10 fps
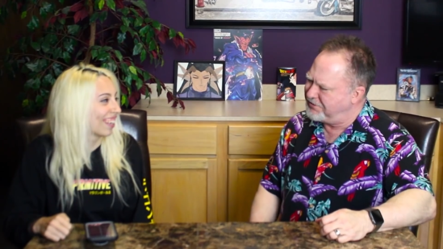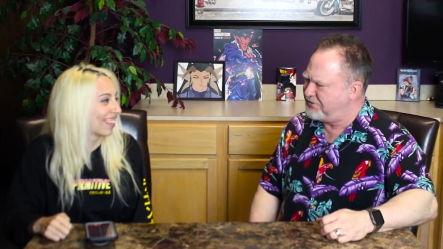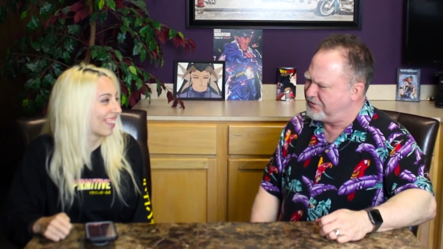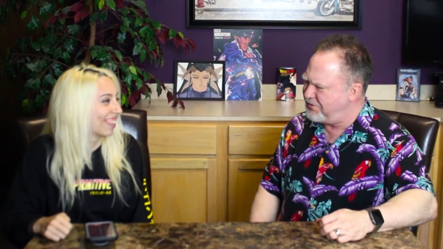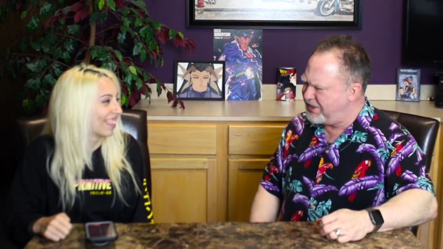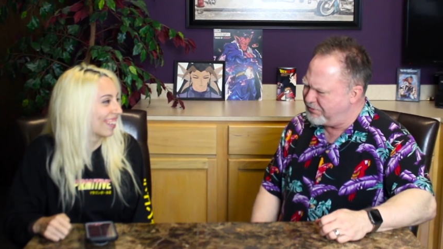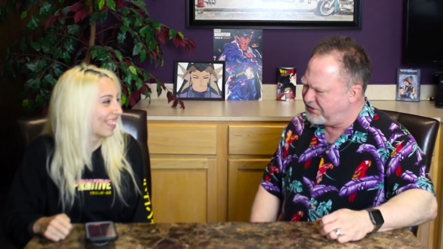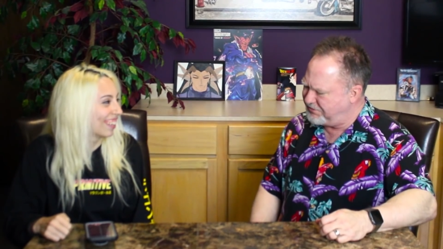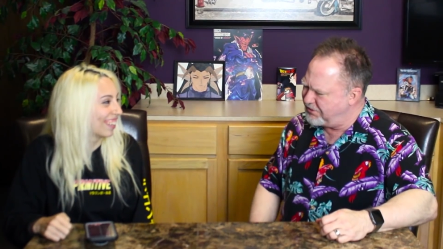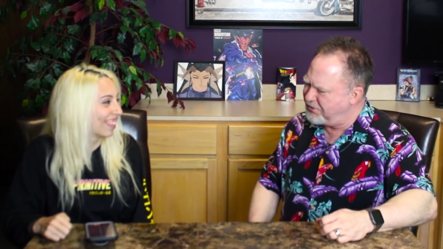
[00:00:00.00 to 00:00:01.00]
Speaker 1: So he
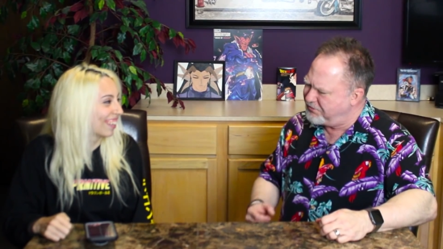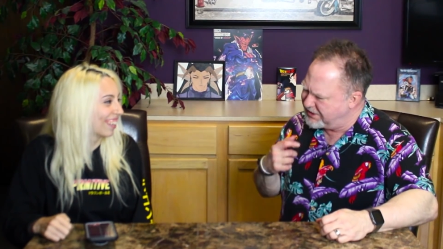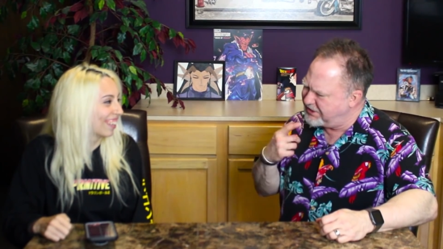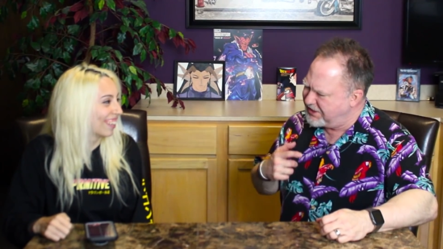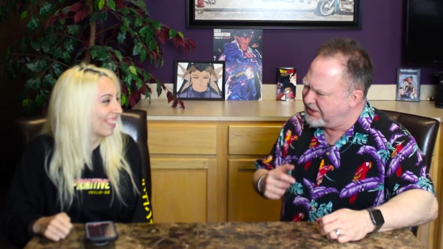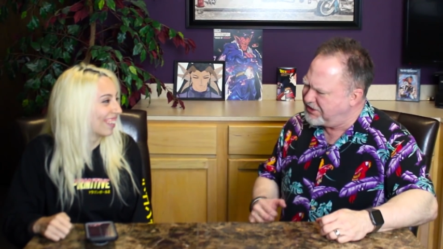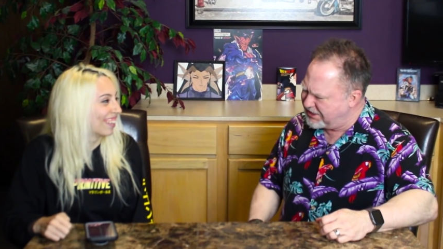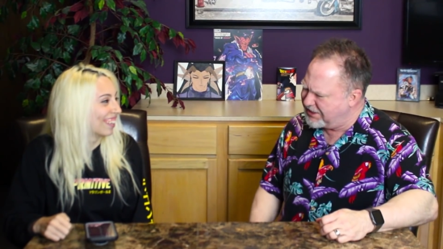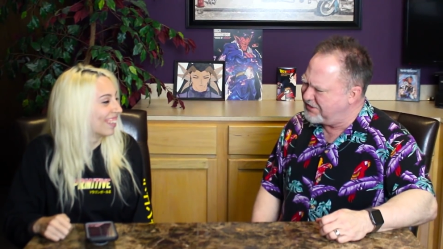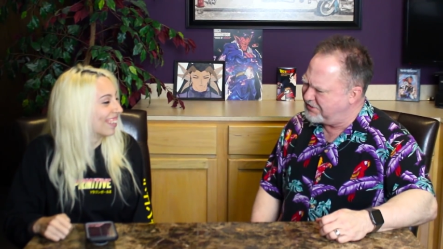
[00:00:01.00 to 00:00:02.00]
would, you know, then you
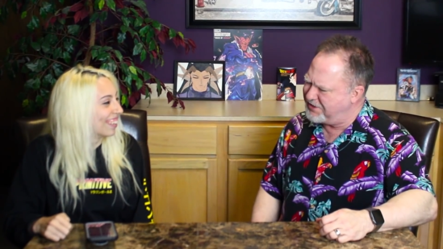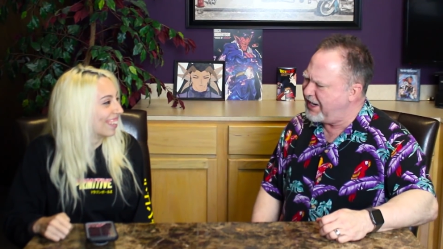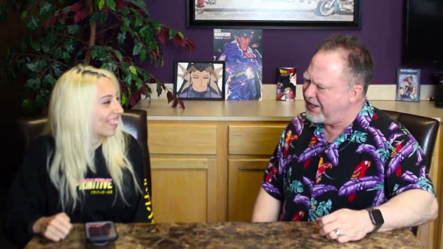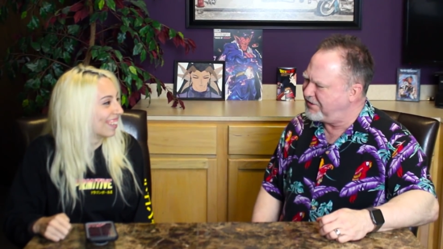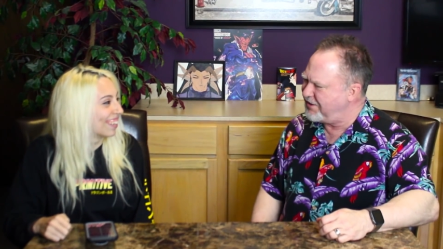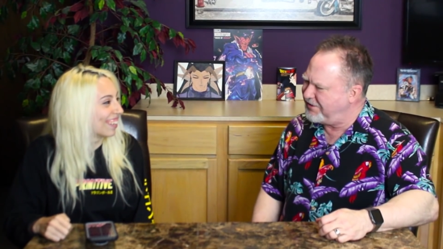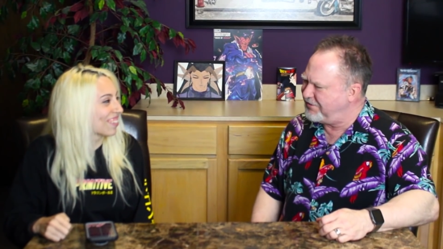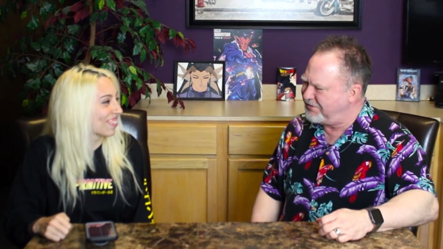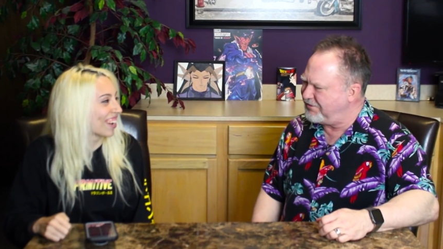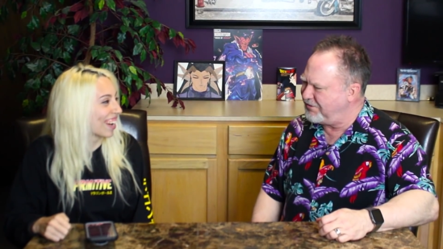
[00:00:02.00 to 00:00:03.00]
get into that.
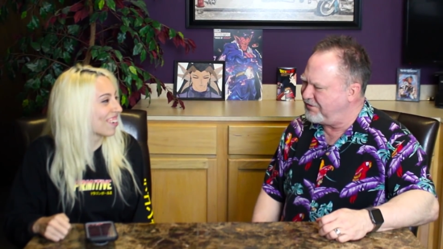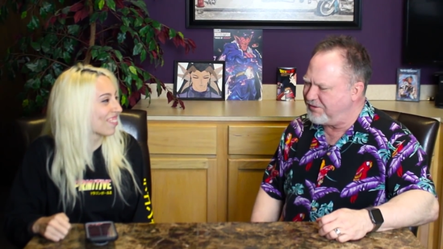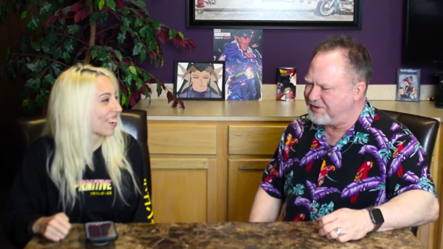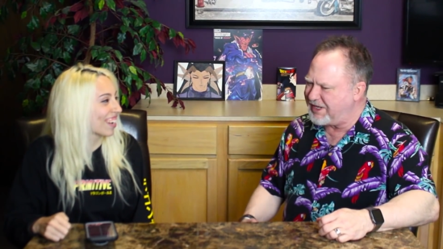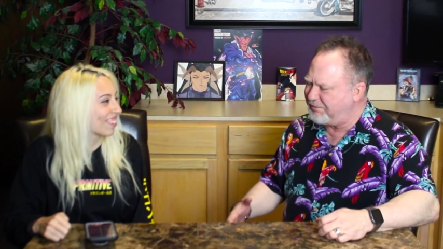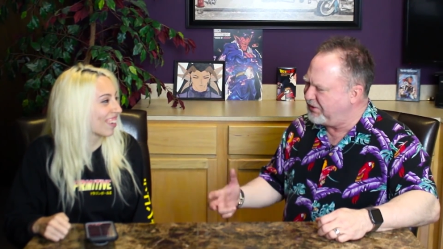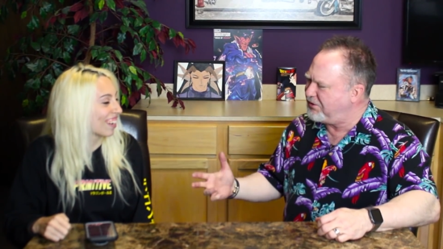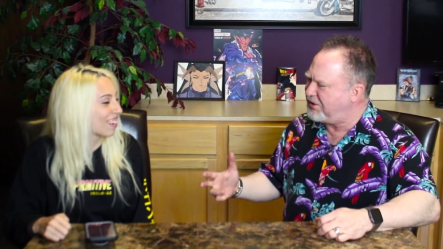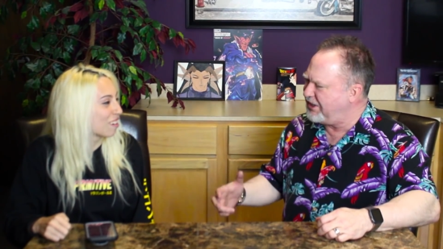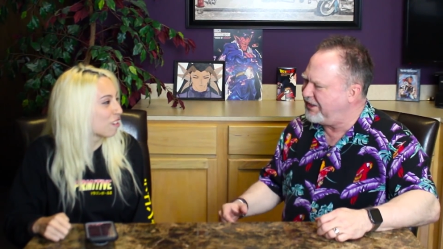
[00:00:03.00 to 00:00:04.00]
Right, whereas like
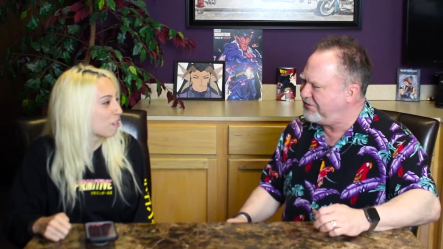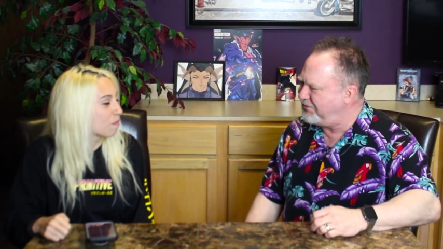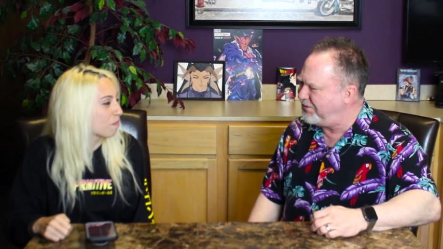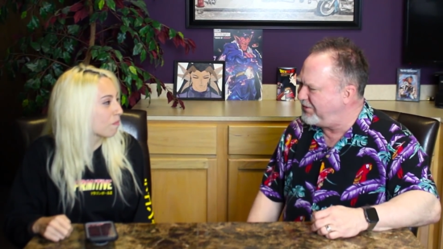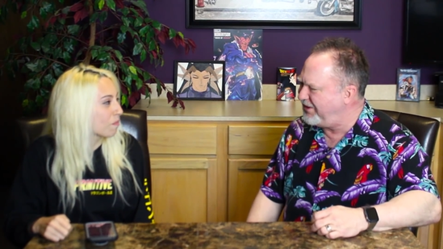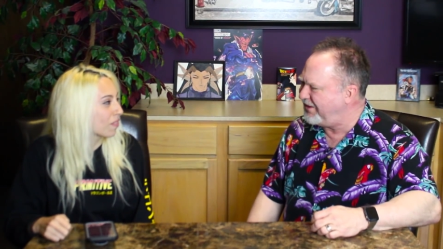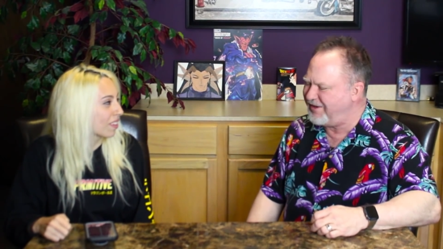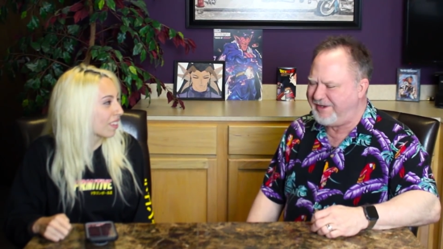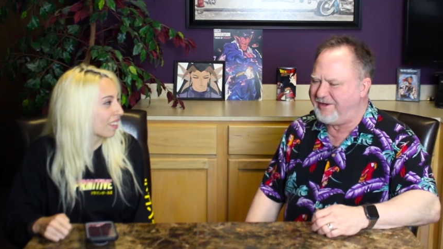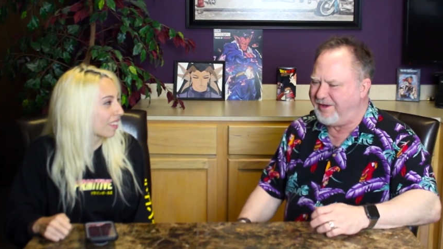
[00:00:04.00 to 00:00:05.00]
Bill Clinton would be,
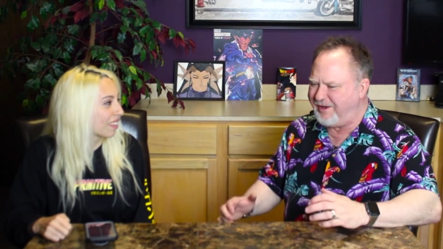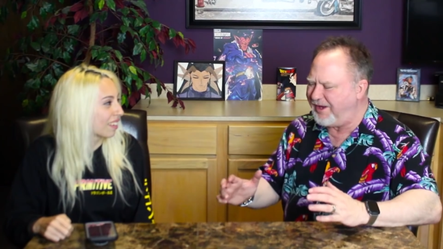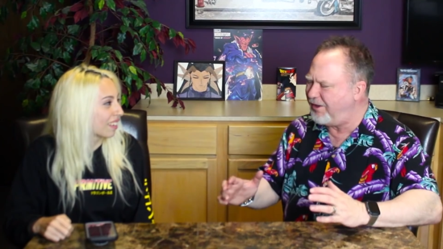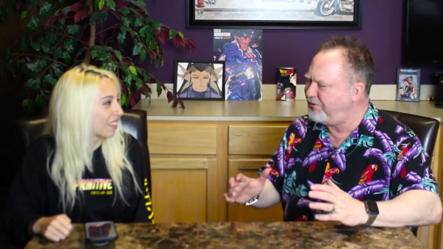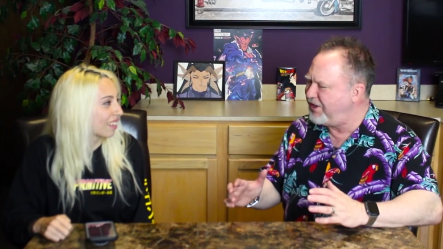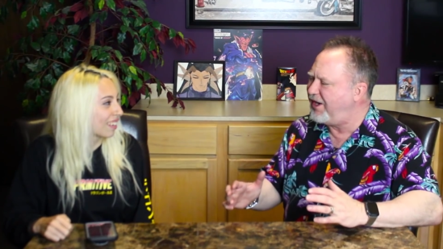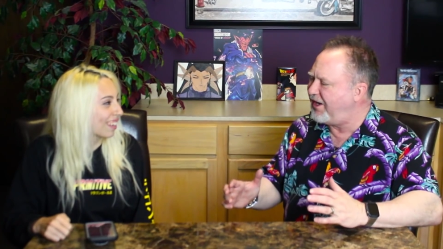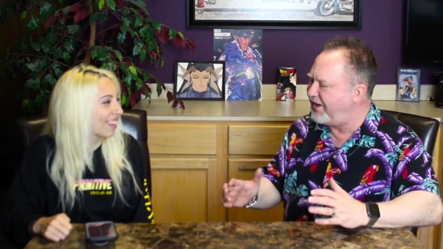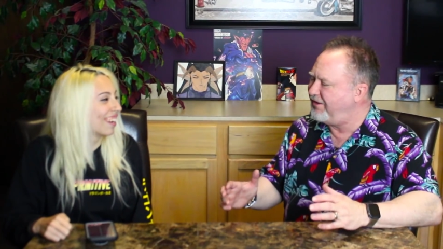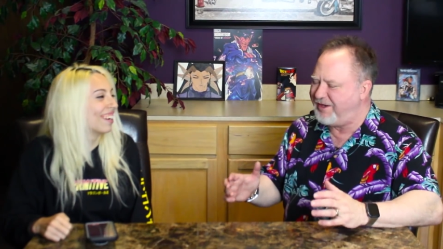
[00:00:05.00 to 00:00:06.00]
oh
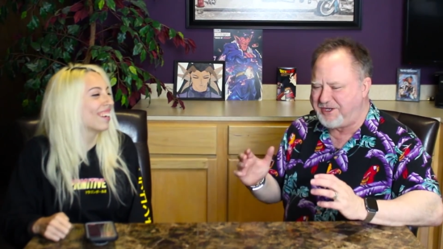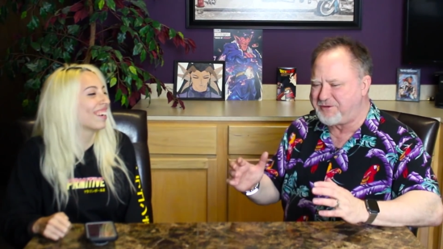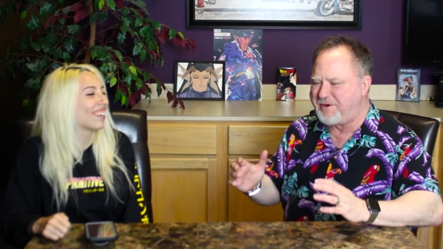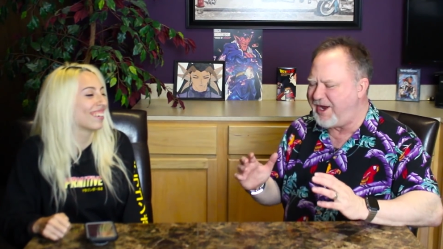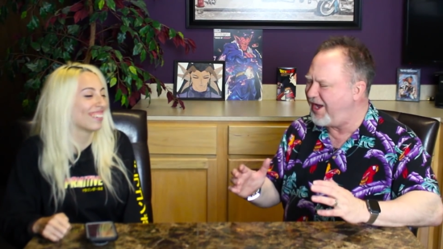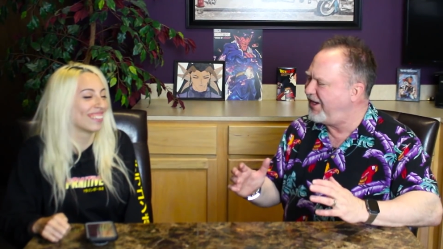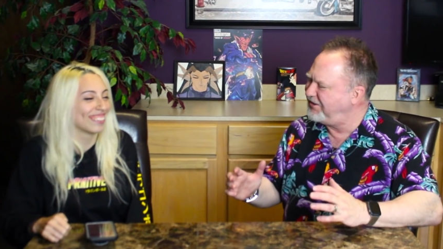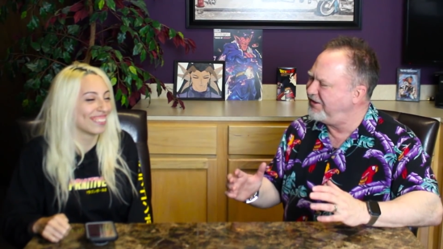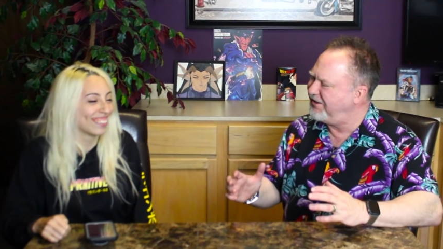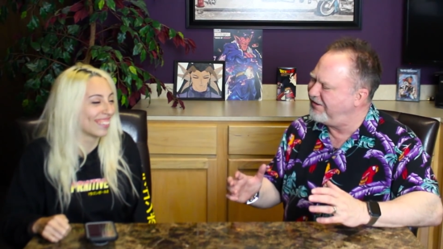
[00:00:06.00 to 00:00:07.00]
yeah, that's
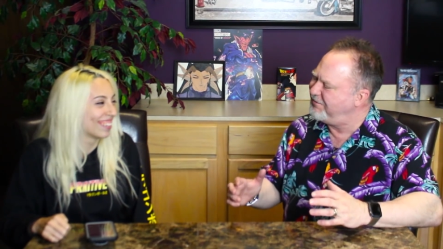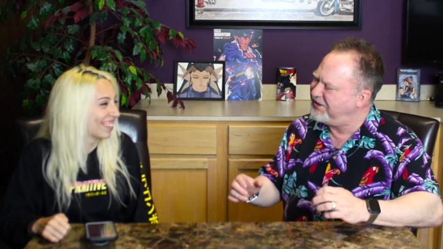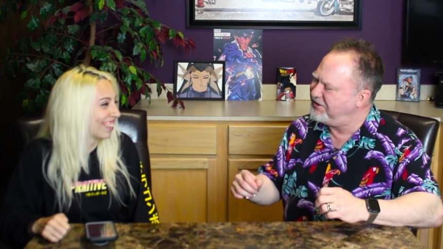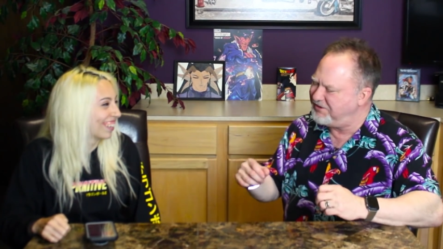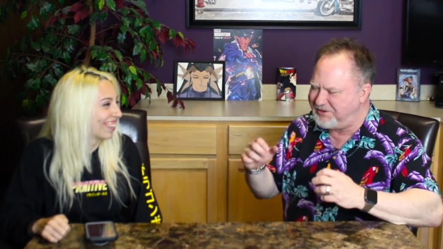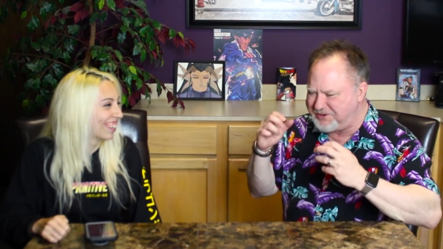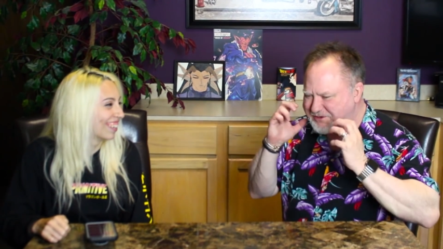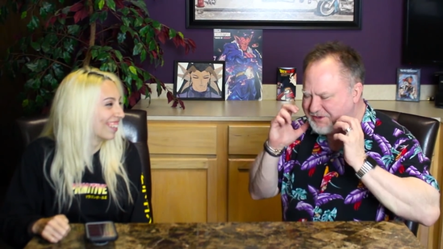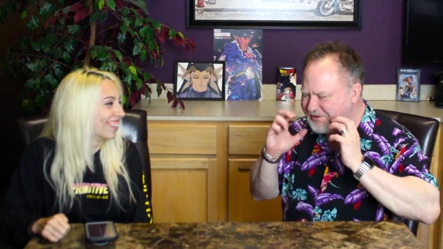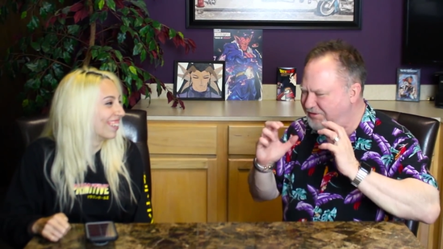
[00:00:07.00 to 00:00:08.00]
right. You know, I mean, you just